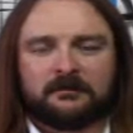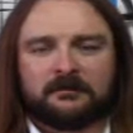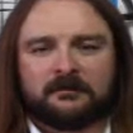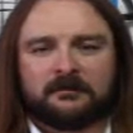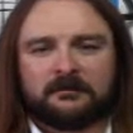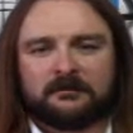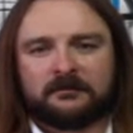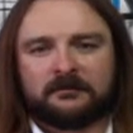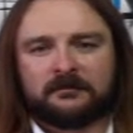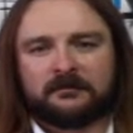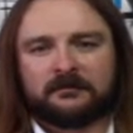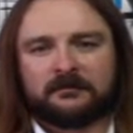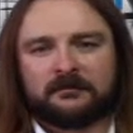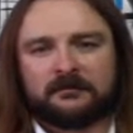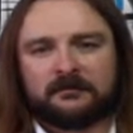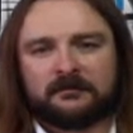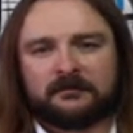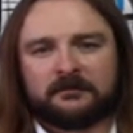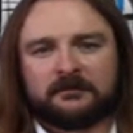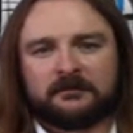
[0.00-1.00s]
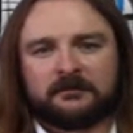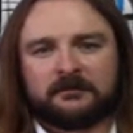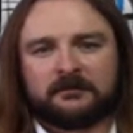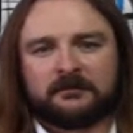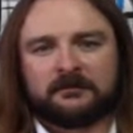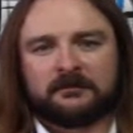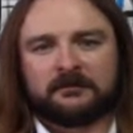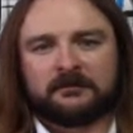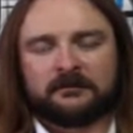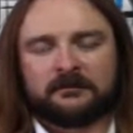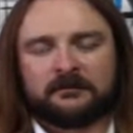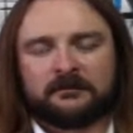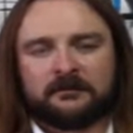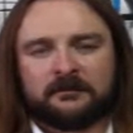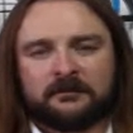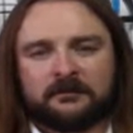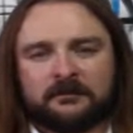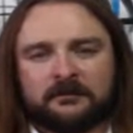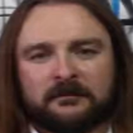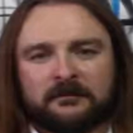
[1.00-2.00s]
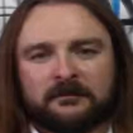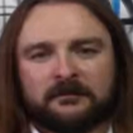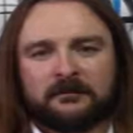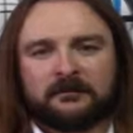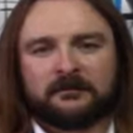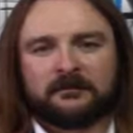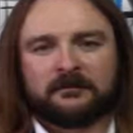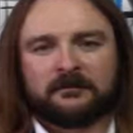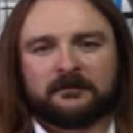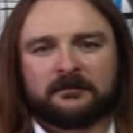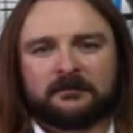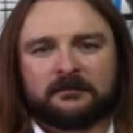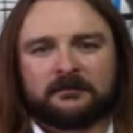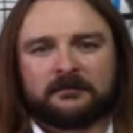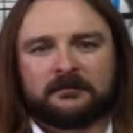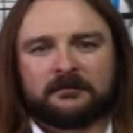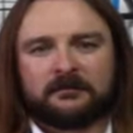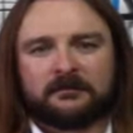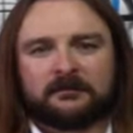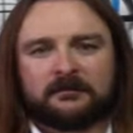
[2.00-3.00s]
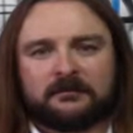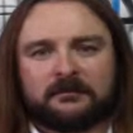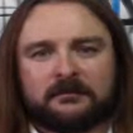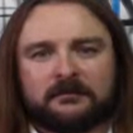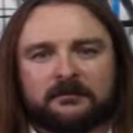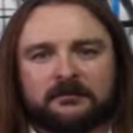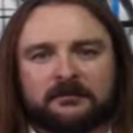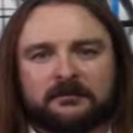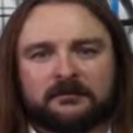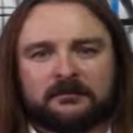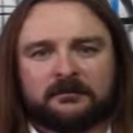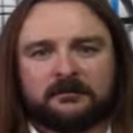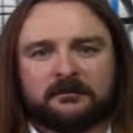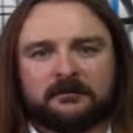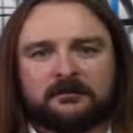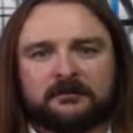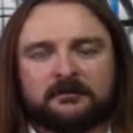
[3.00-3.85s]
(silent)